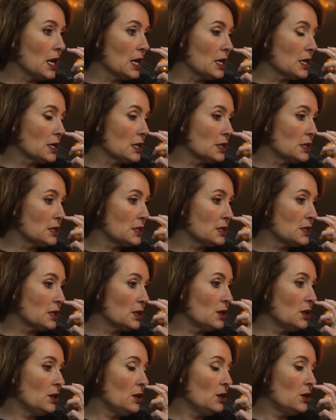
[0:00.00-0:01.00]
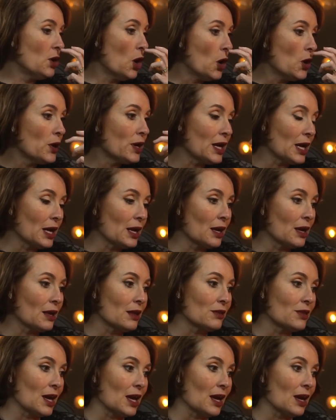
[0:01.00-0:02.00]
is
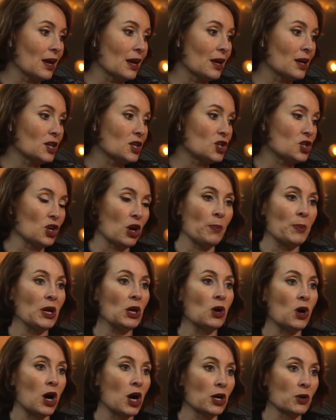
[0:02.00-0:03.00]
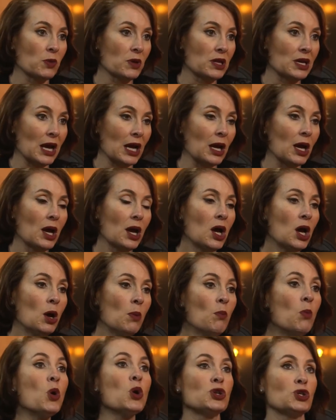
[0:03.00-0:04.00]
loading their shopping cart with like
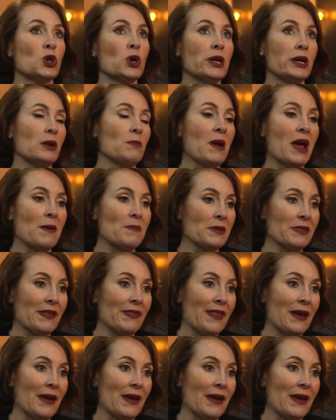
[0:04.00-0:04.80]
more toilet paper